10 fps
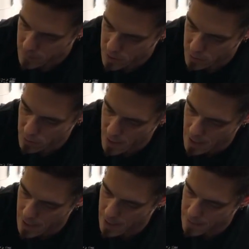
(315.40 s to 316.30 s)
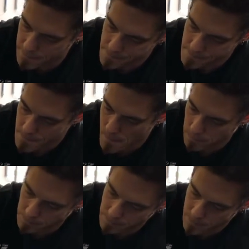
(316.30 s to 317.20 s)
screw that on,
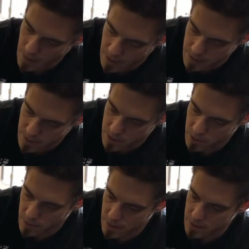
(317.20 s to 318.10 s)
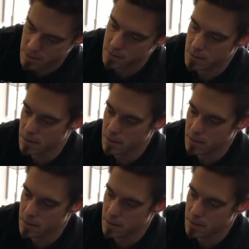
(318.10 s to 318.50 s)
and essentially this